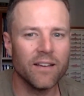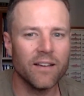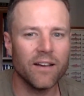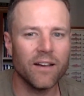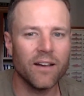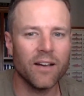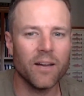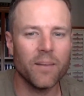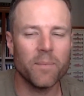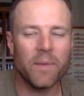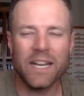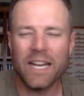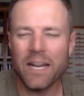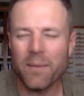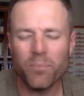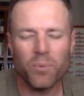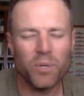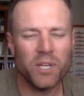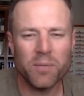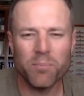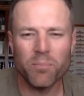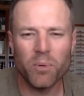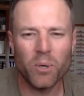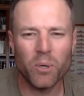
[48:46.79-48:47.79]
And I'm
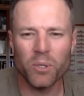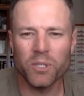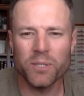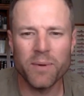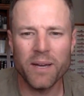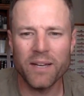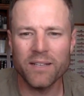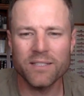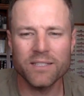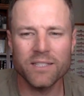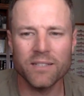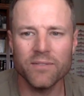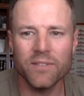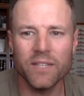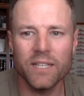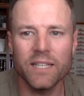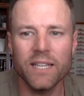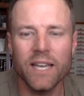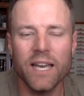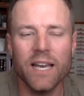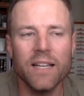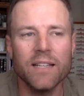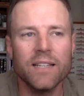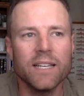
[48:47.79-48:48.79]
pretty bold about stuff like
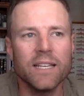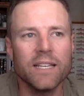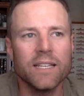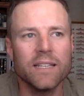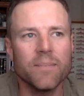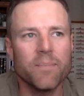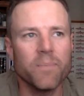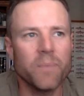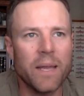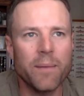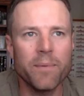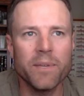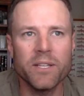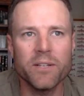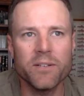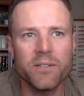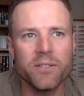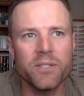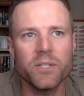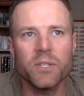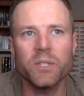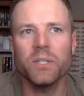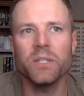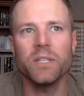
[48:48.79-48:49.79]
that. Like, I mean, there's
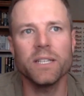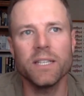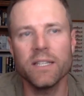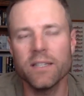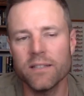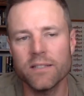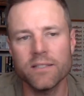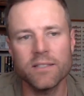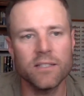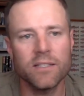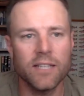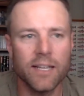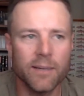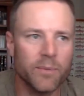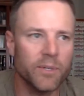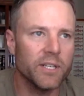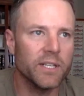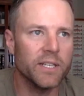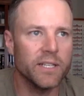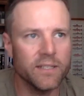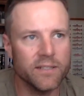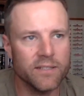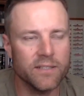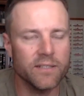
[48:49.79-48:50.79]
certainly the
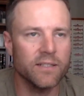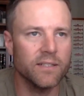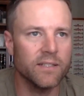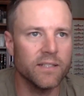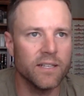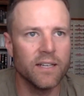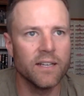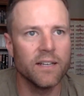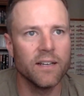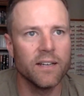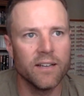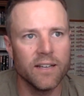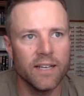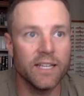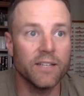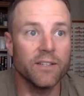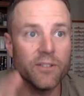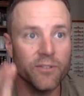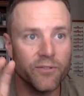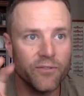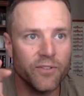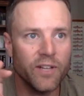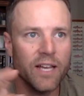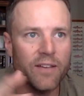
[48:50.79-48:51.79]
celebrities in
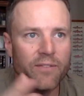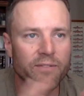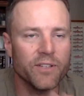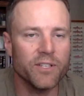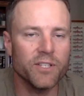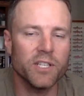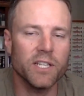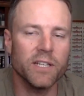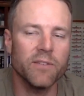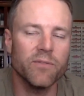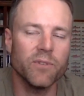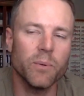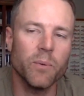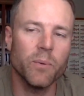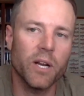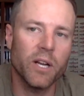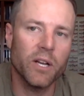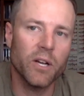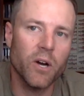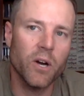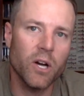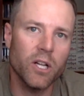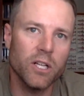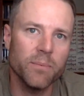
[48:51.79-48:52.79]
the fly fishing, if we want
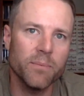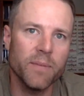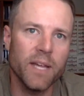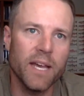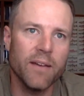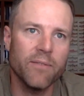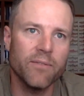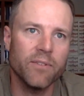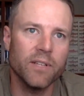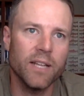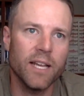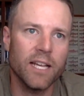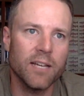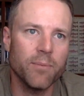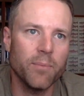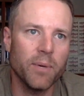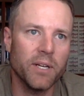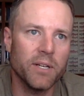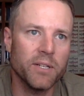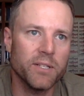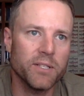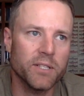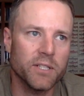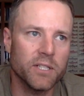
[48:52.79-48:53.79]
to call them that, for lack of
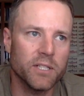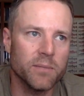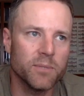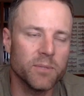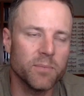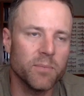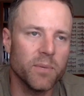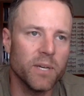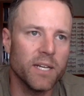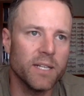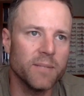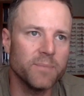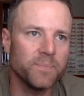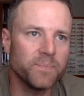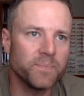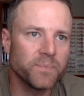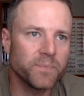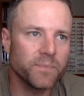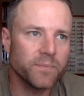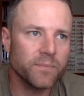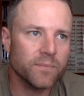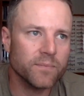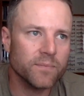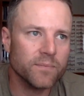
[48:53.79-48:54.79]
better terms.
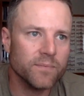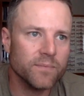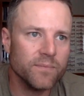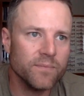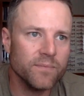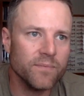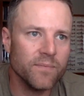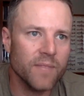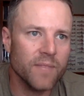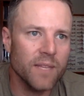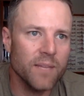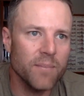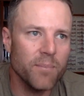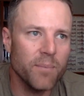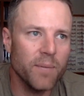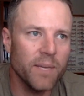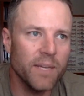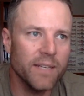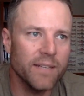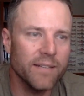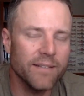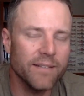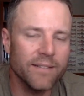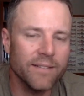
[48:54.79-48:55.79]

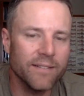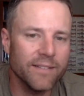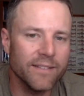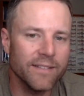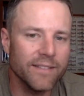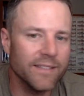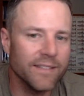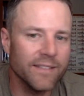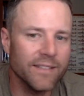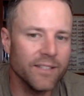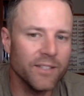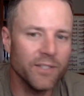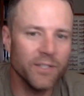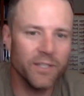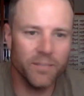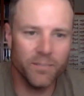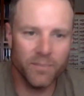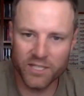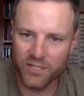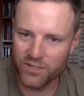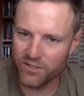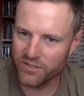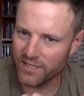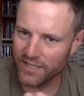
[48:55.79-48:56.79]
But you can
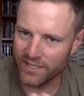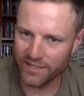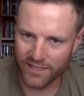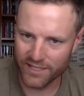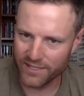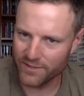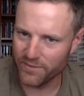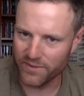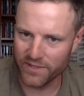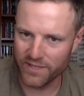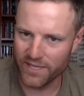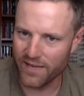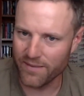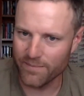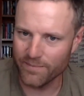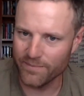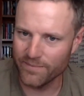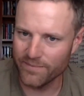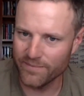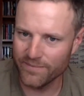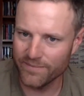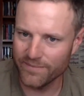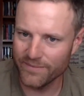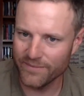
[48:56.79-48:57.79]
be just like this with that,
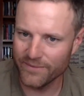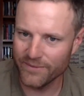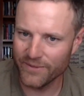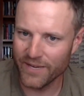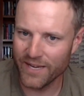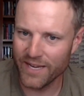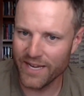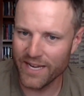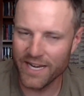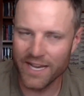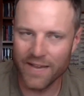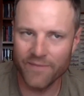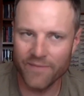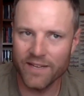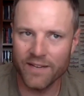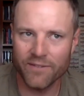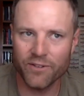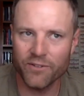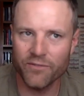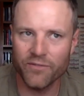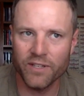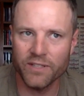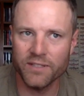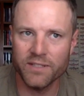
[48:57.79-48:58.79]
right? And I've never
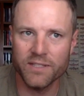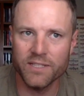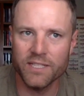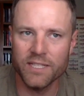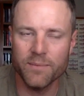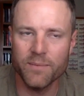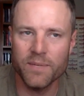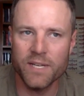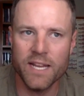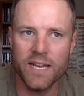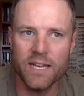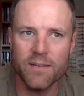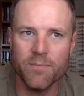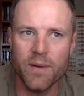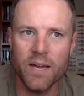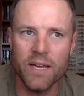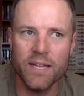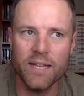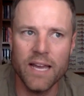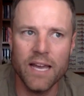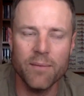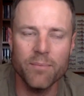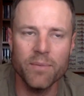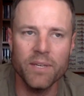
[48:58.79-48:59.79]
felt intimidated by
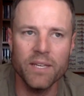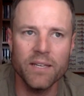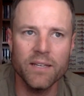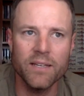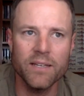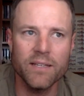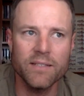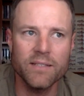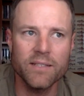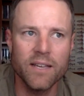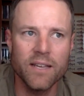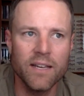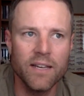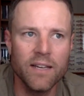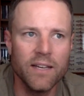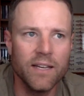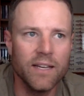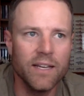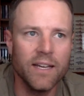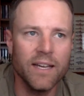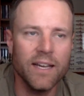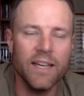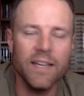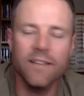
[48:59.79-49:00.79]
that because,
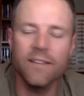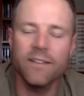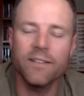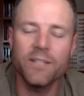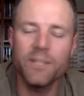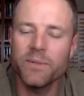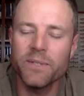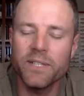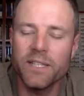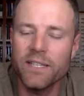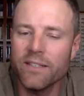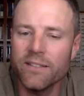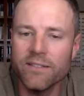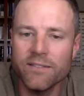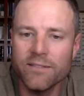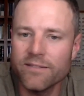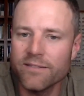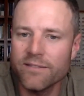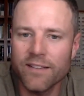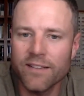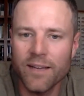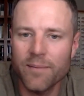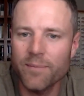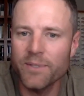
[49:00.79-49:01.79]
hey, they're doing it,
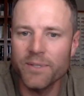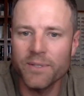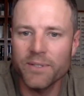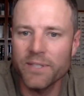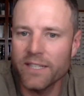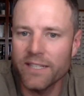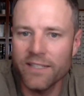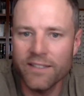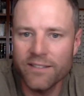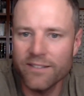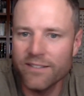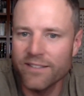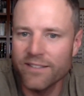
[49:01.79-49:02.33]
I'm doing it.